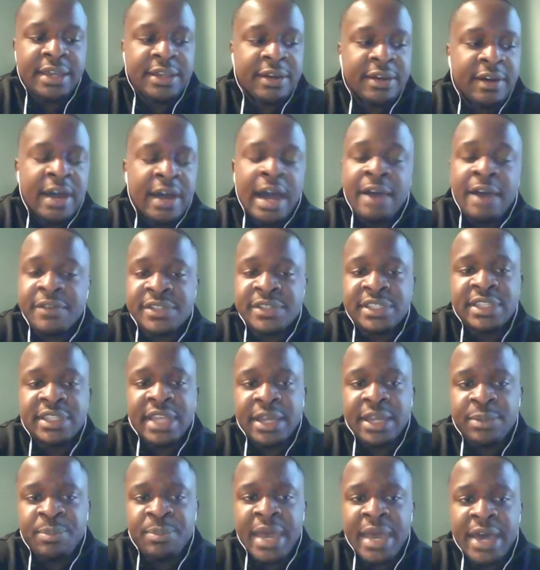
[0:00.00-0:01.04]
obviously that
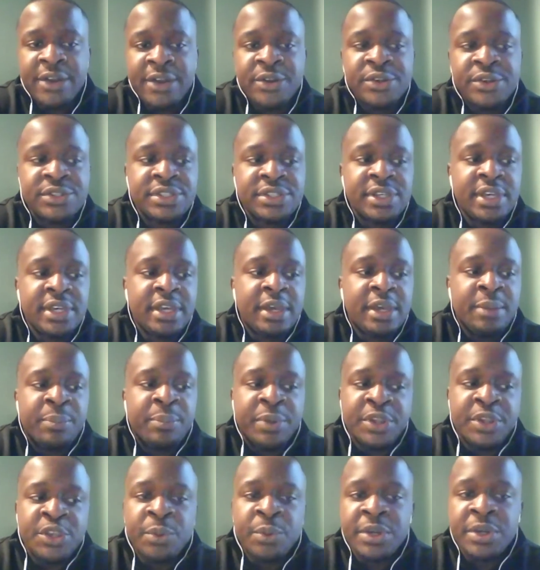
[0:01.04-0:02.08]
matters, but
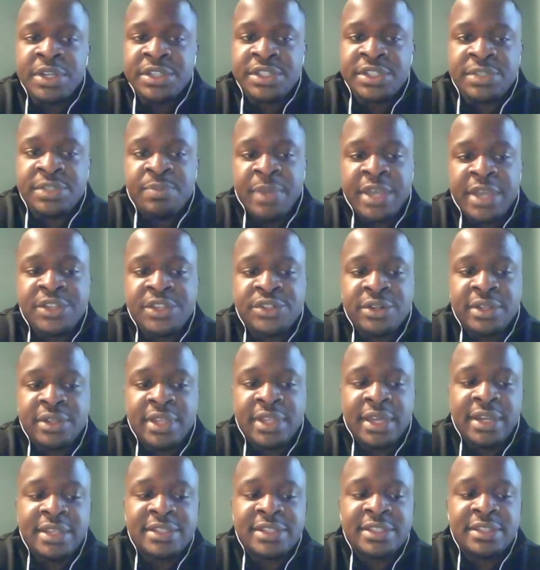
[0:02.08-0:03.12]
you want to make sure that
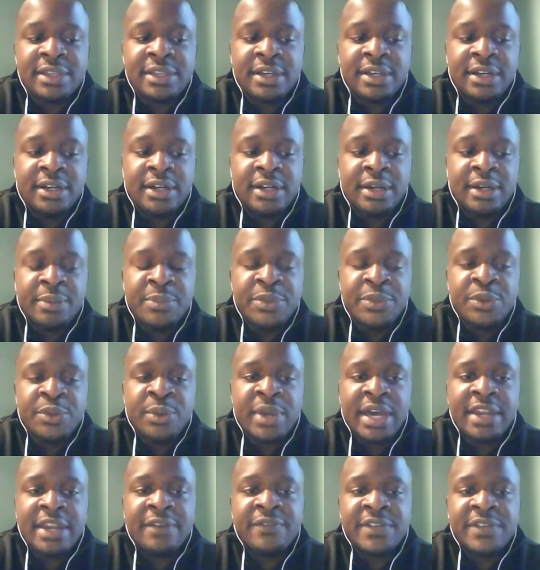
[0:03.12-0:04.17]
it's, you
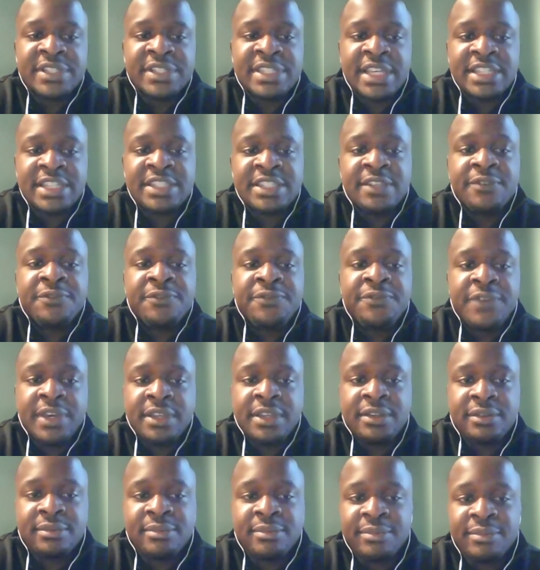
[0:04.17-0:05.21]
kind of assess the fit.
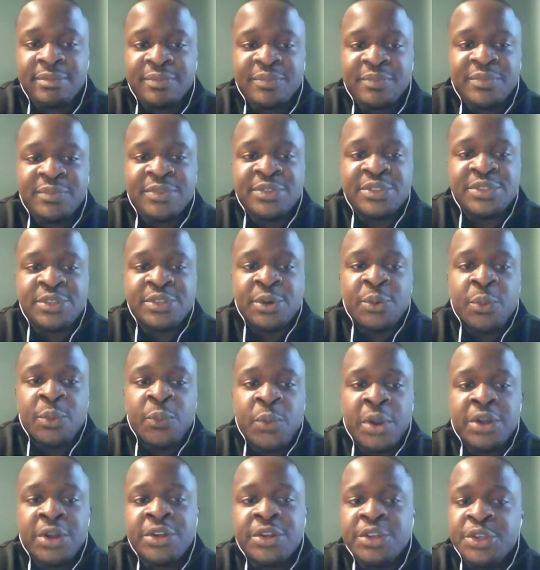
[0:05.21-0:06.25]
So
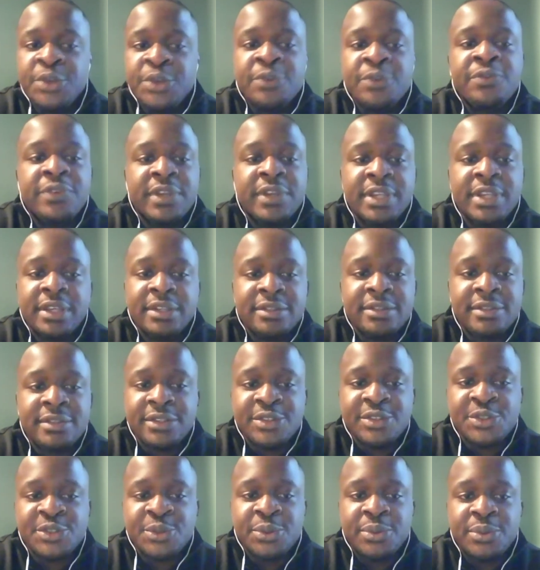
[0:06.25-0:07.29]
where do you fit into the
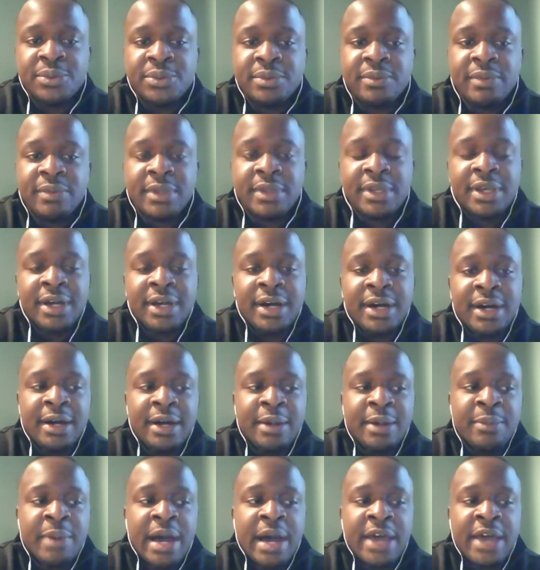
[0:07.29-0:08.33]
school?
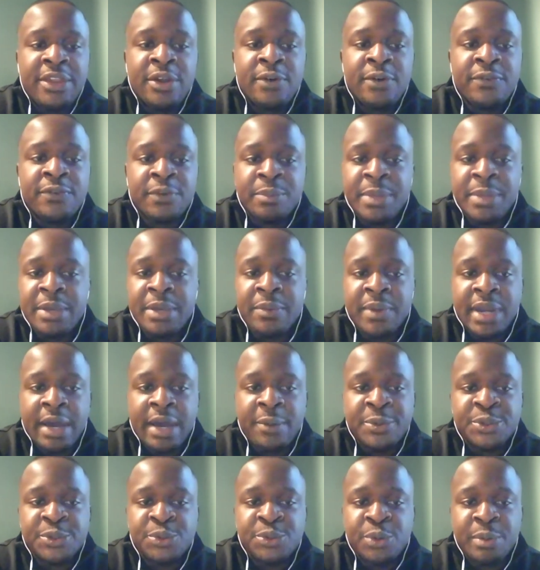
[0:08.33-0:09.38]
I know for me, when I
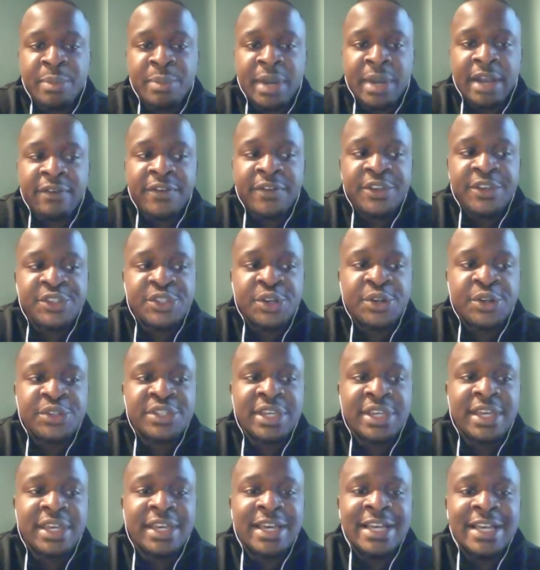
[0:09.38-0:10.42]
was doing my research,
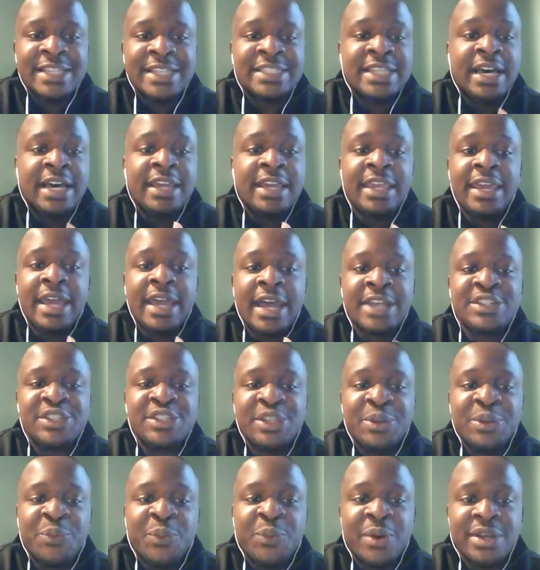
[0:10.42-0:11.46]
ESADE actually
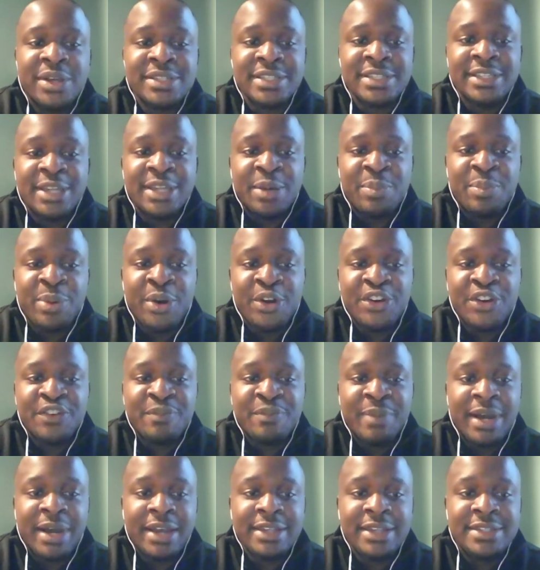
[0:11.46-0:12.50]
wasn't a part of
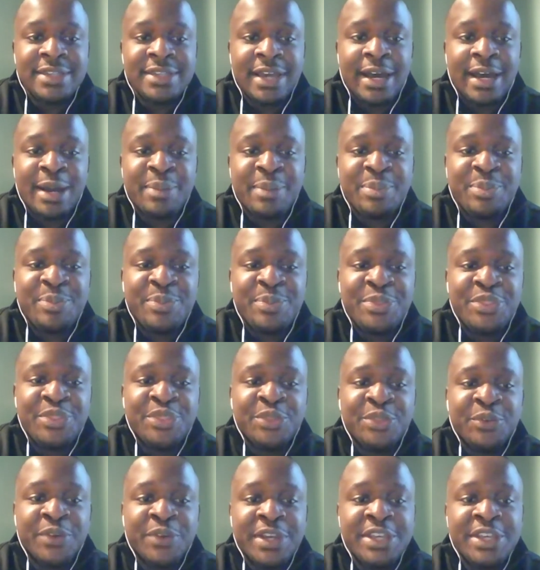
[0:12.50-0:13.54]
my top
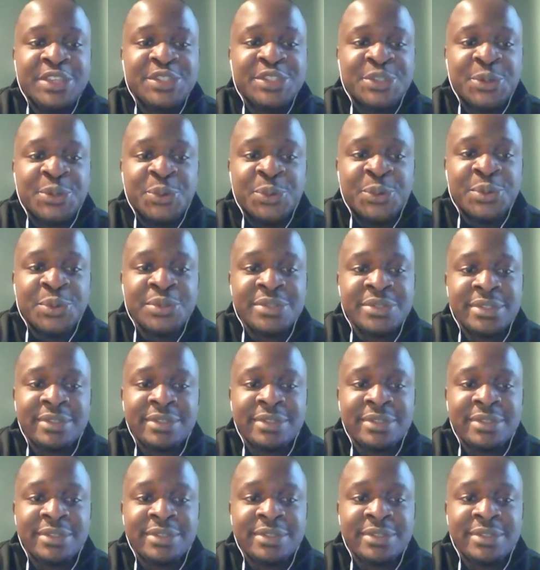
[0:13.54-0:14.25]
three schools.